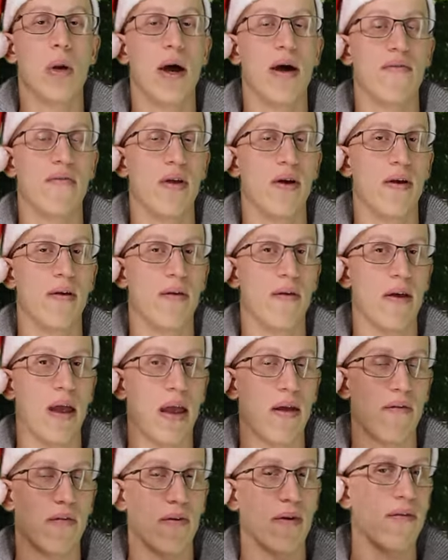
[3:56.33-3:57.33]
you have
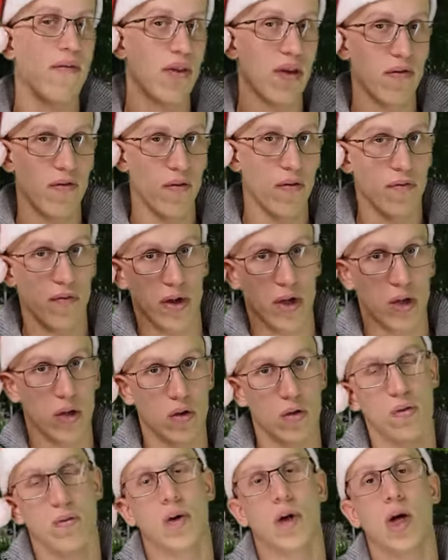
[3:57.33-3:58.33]
a 50-foot
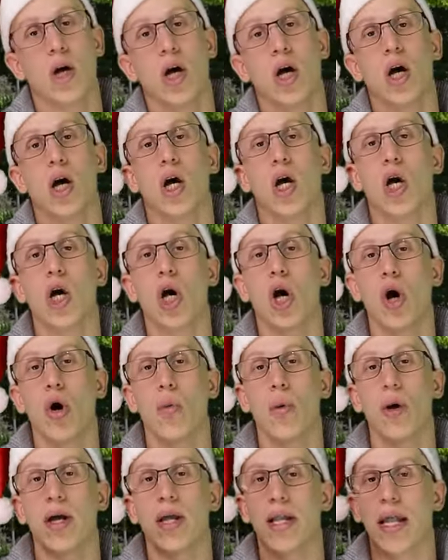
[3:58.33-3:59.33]
vehicle
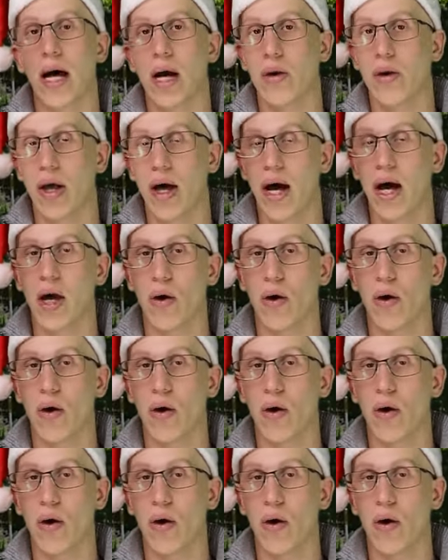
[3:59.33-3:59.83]
going down the